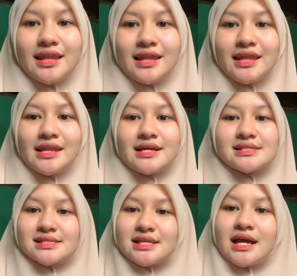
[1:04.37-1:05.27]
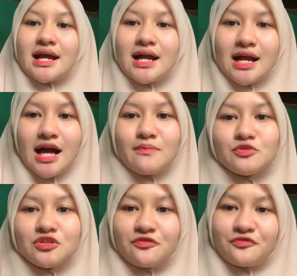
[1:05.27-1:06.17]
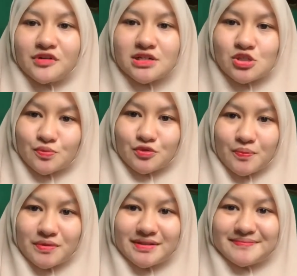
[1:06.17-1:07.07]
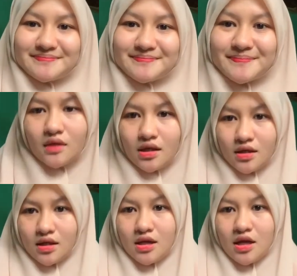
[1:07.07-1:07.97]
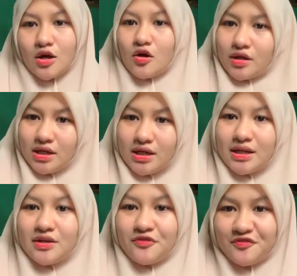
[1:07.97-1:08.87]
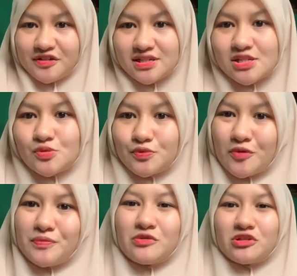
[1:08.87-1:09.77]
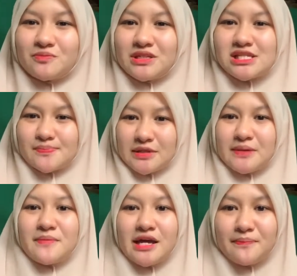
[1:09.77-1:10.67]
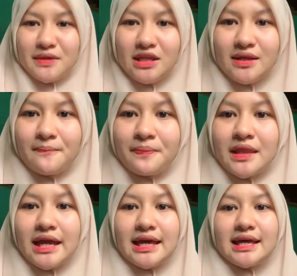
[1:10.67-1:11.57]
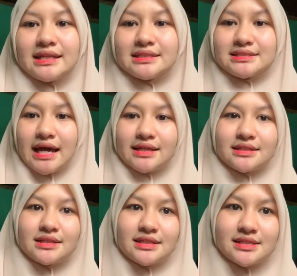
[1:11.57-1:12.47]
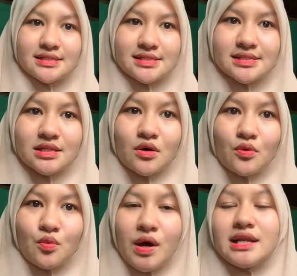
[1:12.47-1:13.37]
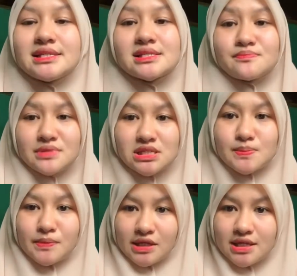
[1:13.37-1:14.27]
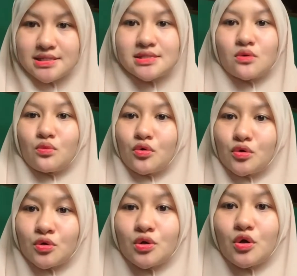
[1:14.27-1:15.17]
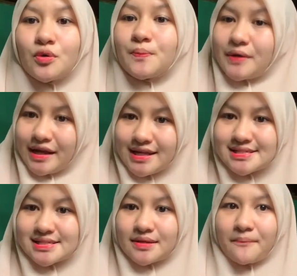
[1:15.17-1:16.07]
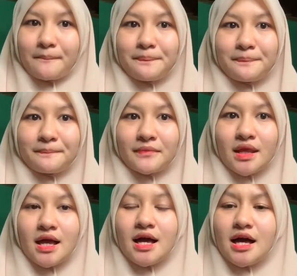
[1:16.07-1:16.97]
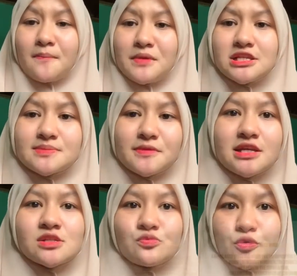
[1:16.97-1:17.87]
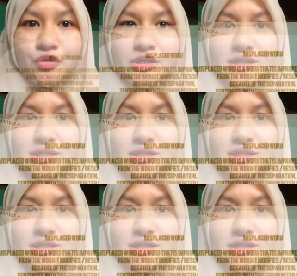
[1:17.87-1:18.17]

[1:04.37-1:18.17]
let us come to the first subtopic. Okay, the first subtopic will be explained by me. The title is, what is misplaced word or praise? A misplaced word